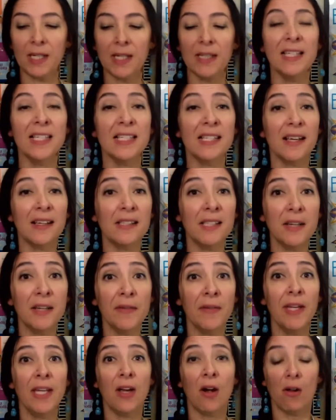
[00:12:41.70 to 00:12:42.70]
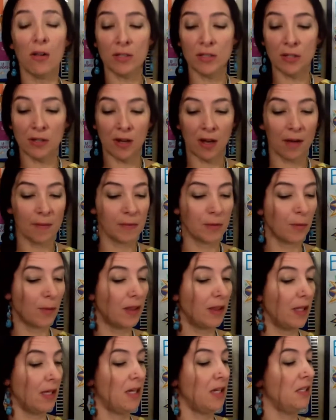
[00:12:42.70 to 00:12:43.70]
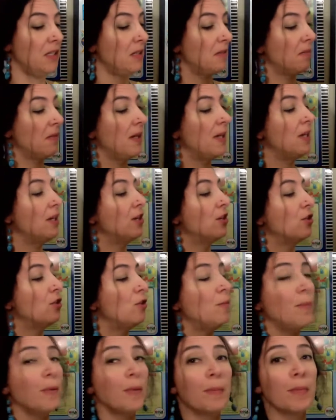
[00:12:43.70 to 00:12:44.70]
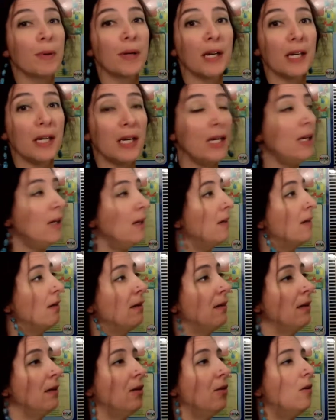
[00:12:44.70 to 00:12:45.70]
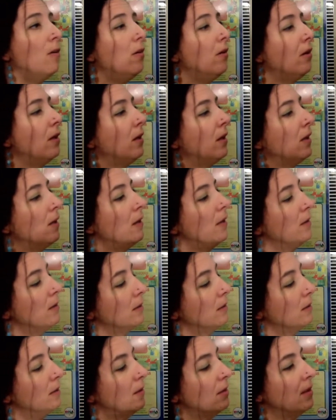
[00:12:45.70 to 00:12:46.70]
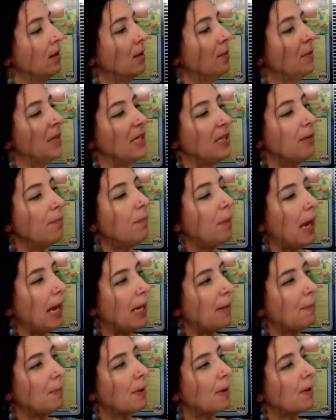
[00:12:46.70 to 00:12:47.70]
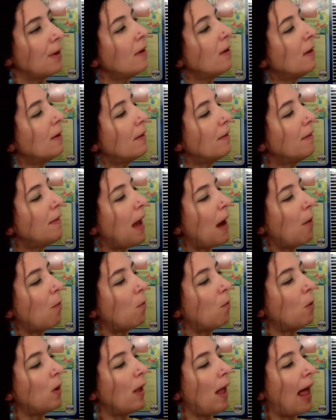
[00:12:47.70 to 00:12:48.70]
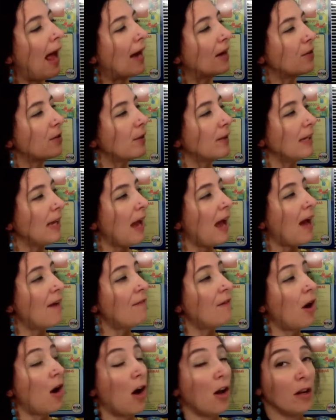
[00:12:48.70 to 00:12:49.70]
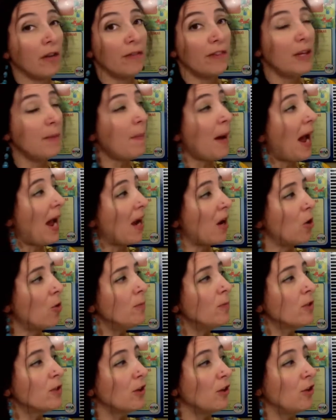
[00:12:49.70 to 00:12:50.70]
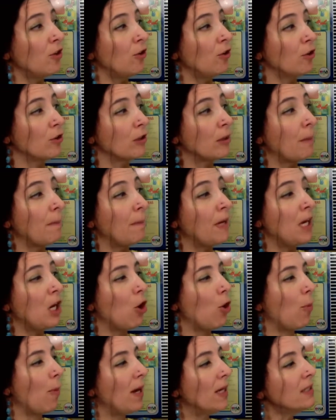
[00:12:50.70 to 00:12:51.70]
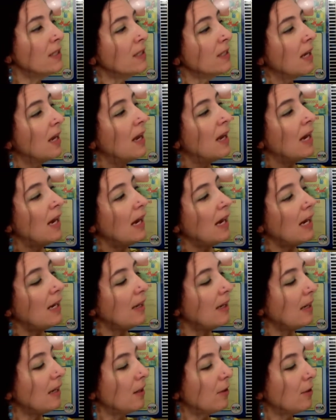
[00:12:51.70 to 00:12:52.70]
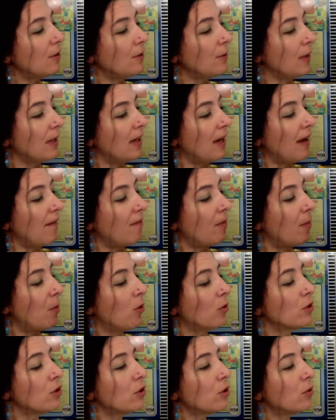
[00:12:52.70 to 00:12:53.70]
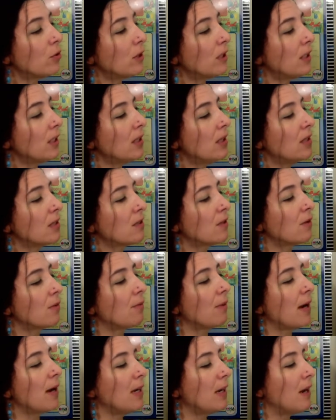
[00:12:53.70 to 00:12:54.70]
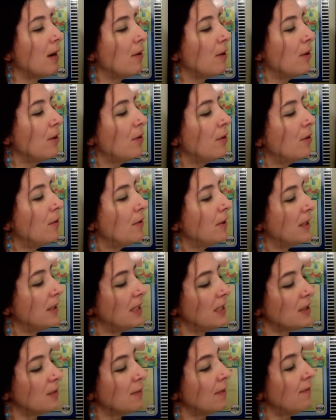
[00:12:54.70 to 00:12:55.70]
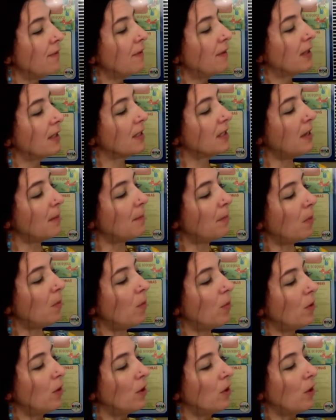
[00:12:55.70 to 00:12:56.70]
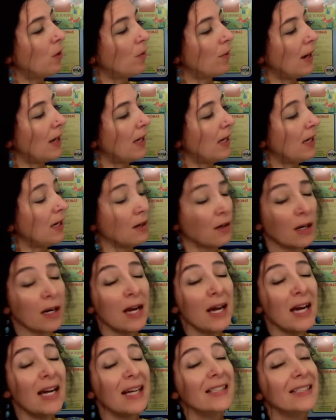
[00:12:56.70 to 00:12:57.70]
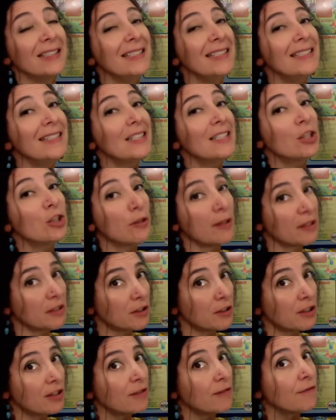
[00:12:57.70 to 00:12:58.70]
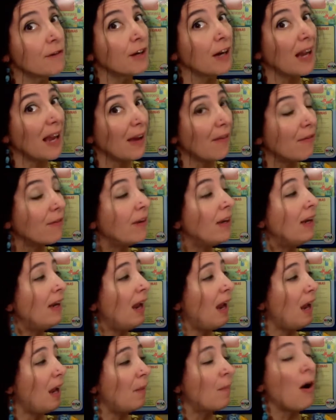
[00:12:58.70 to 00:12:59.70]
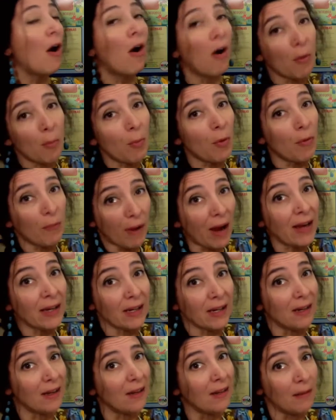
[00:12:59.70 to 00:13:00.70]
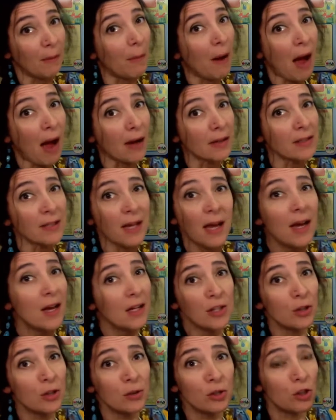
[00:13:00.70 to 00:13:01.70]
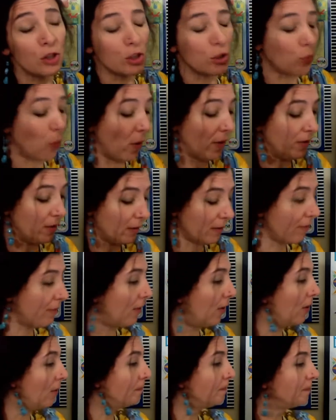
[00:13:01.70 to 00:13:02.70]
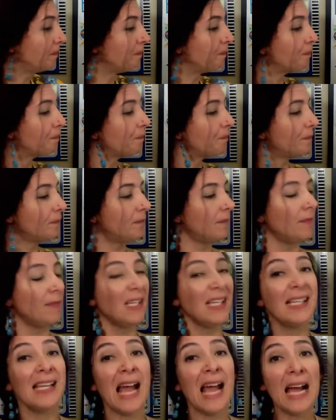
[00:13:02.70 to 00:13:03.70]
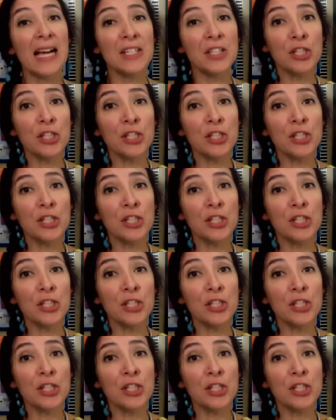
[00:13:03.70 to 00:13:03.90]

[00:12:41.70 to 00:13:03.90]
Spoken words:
This activity also comes with this super pretty little piece of paper that will actually have all of the biomes, los biomas, and here you can have them all sorted. So right now you know that this one, for example, would go right here. The instructions for every game are provided in the box, so it's just wonderful. That has